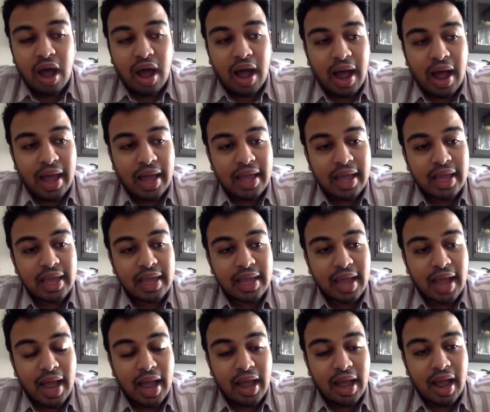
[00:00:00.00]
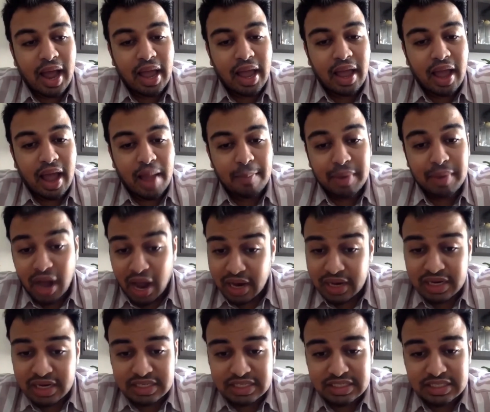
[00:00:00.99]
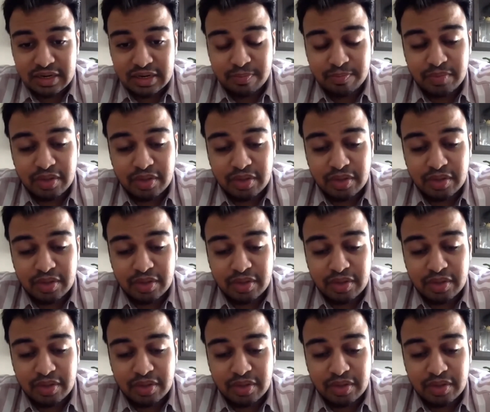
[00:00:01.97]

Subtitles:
I'm an artist.